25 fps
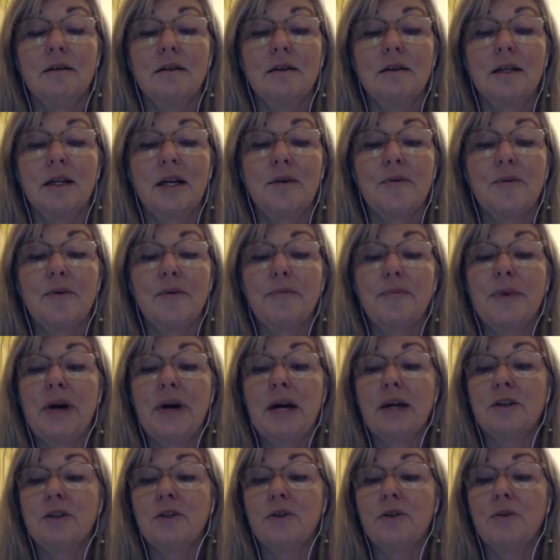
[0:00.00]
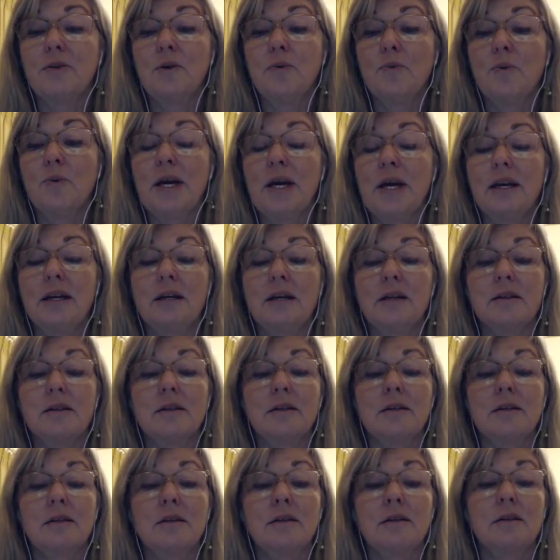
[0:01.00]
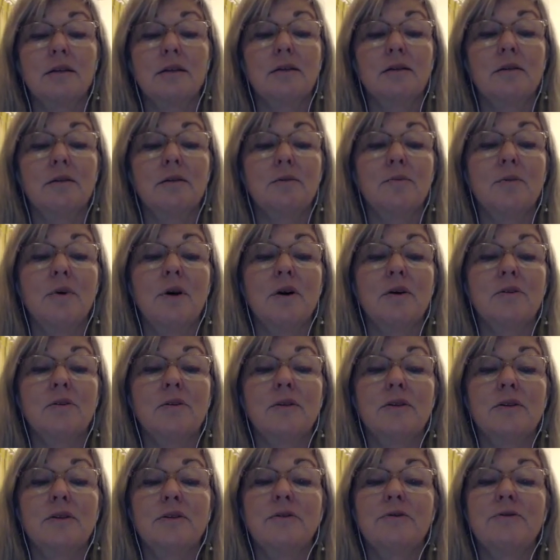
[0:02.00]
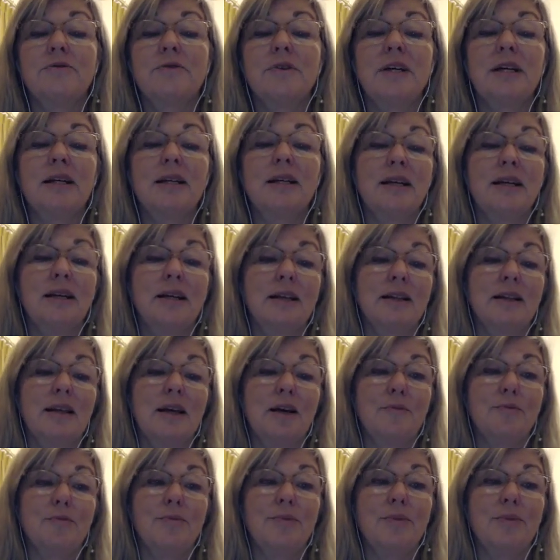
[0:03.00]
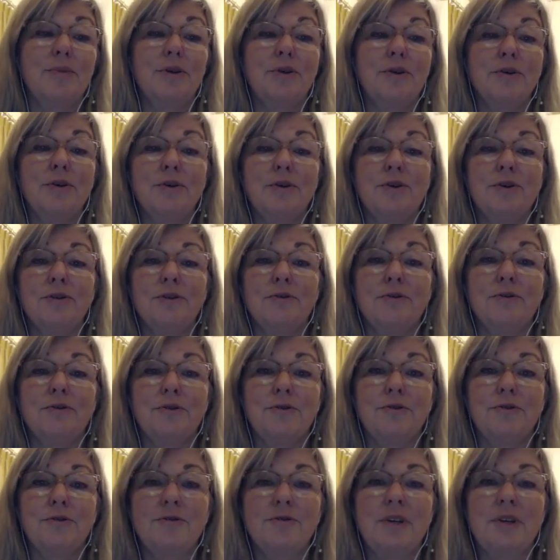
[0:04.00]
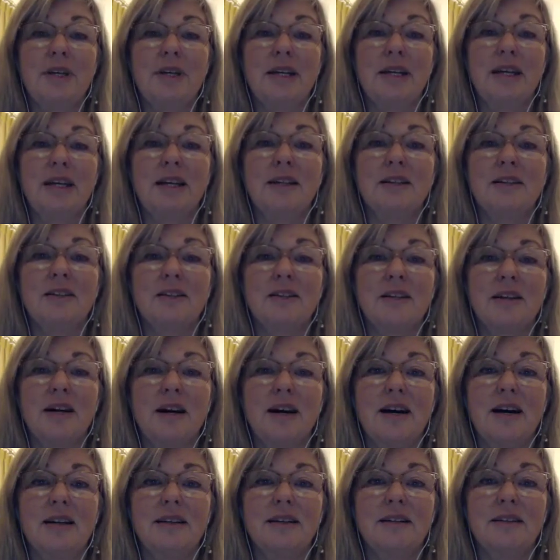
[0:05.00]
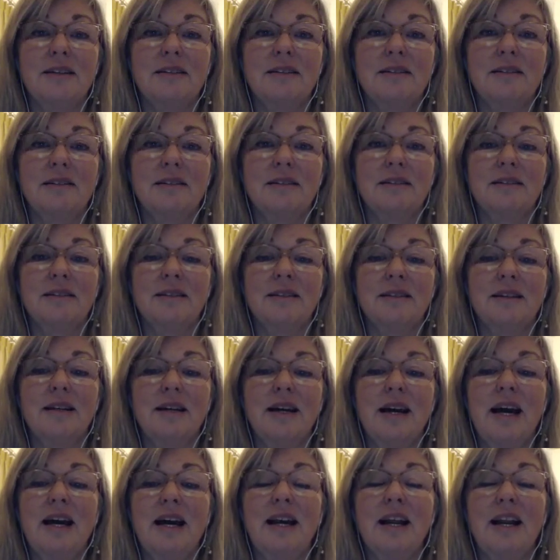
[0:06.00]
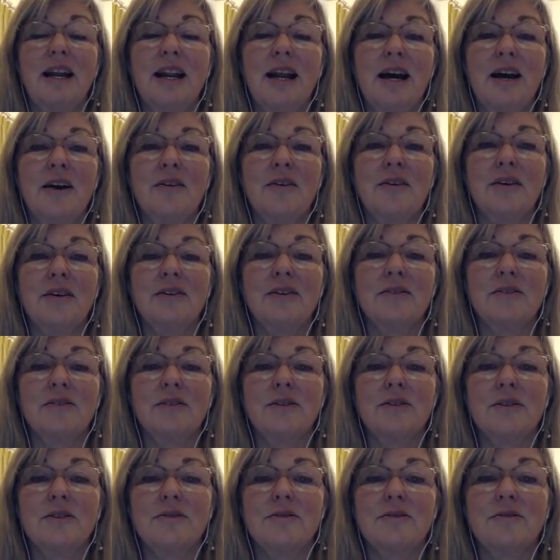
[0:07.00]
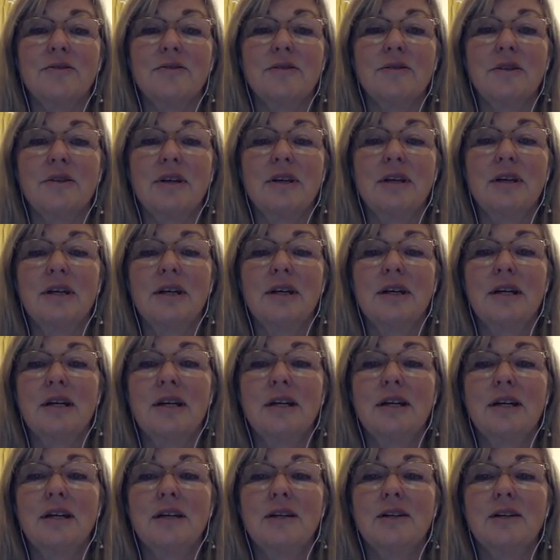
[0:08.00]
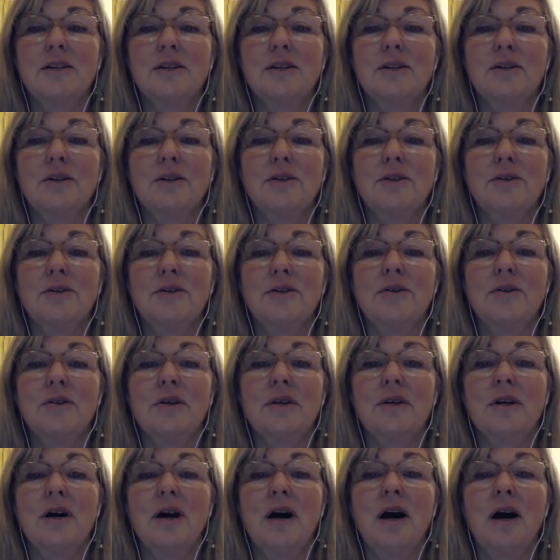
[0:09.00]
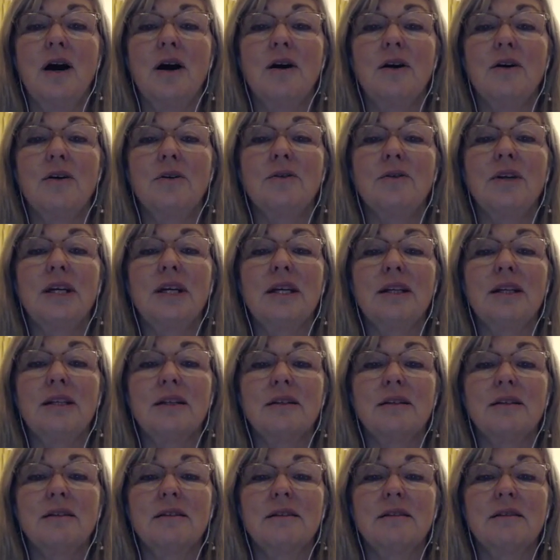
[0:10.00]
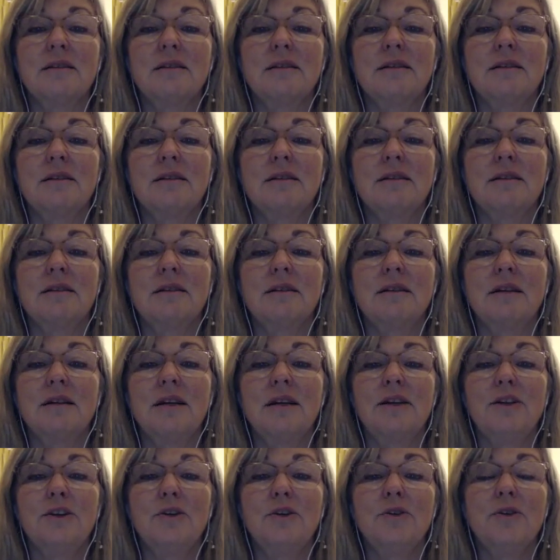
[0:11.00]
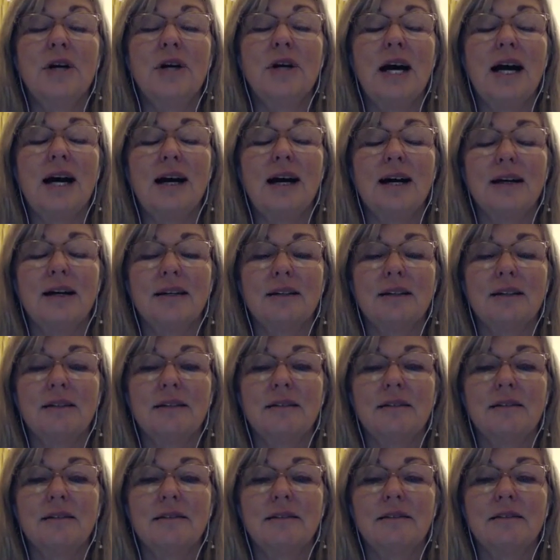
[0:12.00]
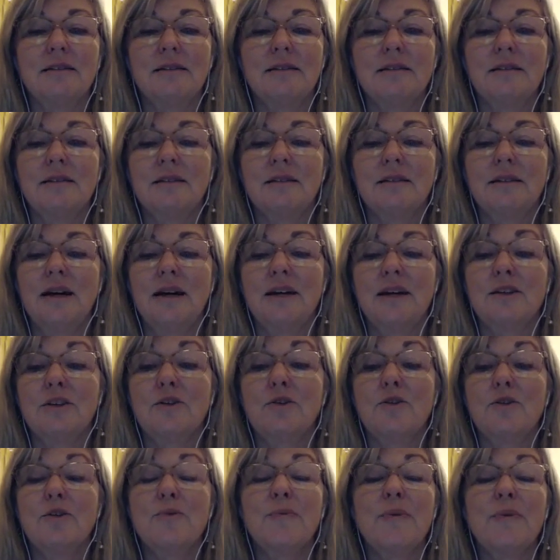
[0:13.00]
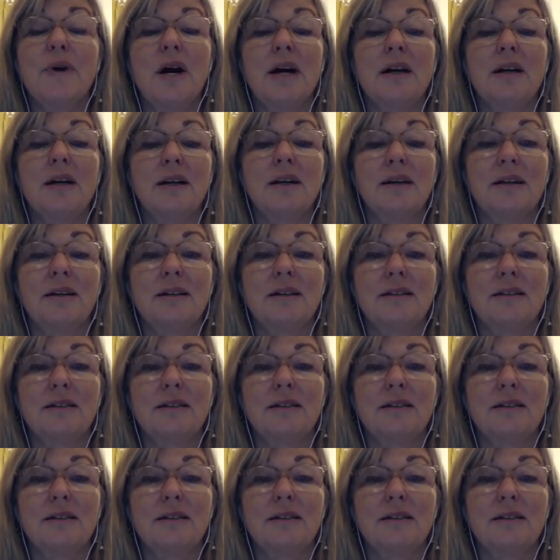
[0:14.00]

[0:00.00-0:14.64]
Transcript: Coming back to awareness while still feeling that beautiful feeling inside, and allowing yourself to hold it in your heart as a reminder